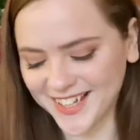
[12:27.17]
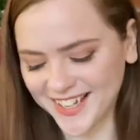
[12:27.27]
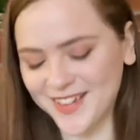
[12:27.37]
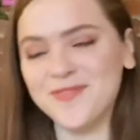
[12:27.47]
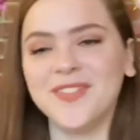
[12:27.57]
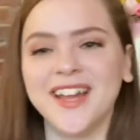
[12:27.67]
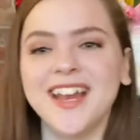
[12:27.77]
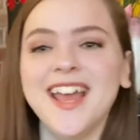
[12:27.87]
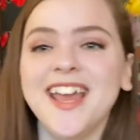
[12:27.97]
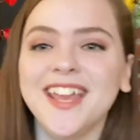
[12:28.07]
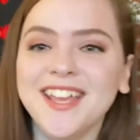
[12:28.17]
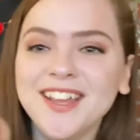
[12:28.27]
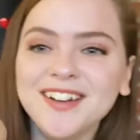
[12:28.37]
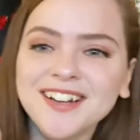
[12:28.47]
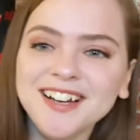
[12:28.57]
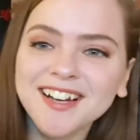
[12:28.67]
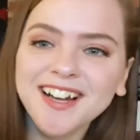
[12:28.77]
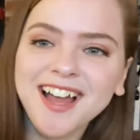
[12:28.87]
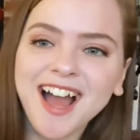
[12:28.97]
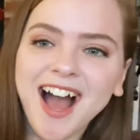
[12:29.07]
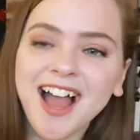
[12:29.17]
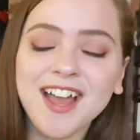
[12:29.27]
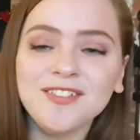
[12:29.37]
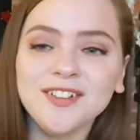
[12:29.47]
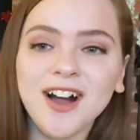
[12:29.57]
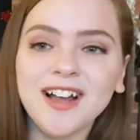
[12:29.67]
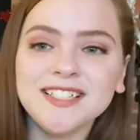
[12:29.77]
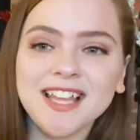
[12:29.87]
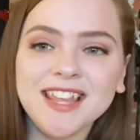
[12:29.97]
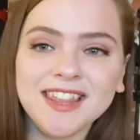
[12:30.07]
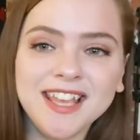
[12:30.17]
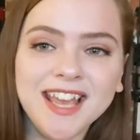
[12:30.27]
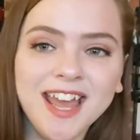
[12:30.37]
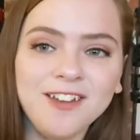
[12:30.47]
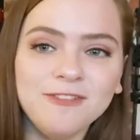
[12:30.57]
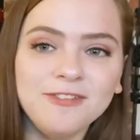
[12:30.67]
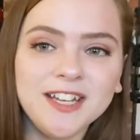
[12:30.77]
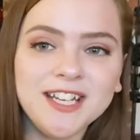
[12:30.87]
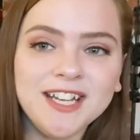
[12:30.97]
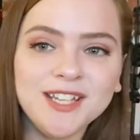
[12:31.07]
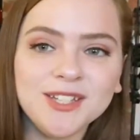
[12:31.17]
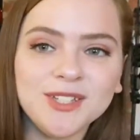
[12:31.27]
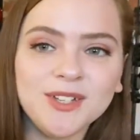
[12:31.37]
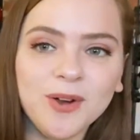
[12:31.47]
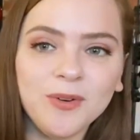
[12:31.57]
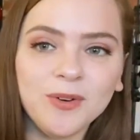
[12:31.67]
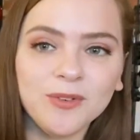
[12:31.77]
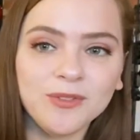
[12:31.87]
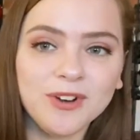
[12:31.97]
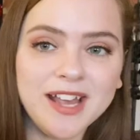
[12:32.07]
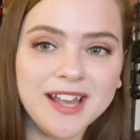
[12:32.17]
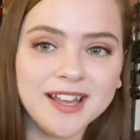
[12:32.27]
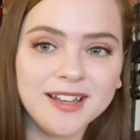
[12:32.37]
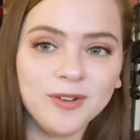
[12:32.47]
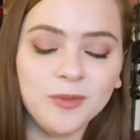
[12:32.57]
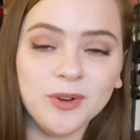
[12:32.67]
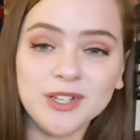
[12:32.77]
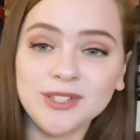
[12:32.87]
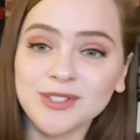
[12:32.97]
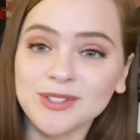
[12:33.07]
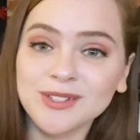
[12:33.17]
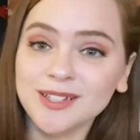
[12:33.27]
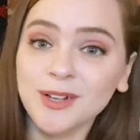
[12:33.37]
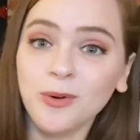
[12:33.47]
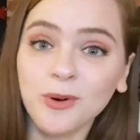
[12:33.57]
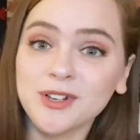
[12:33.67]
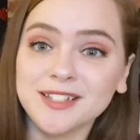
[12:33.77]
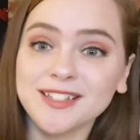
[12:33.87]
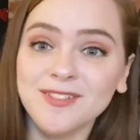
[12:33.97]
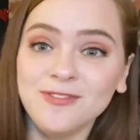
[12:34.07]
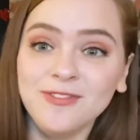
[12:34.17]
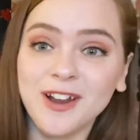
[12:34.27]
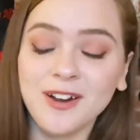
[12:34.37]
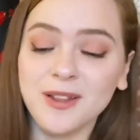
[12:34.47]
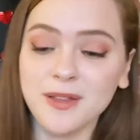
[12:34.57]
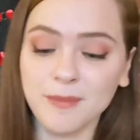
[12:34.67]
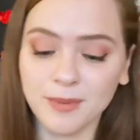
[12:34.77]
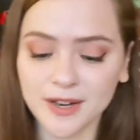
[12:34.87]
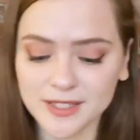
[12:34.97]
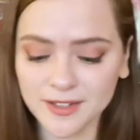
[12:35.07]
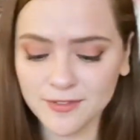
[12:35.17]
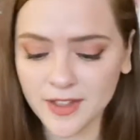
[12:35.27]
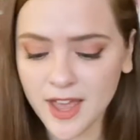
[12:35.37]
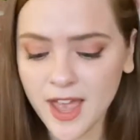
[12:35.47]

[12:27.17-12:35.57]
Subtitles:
But here, I have got the Infinity Stone ring, which is gorgeous and very impressive.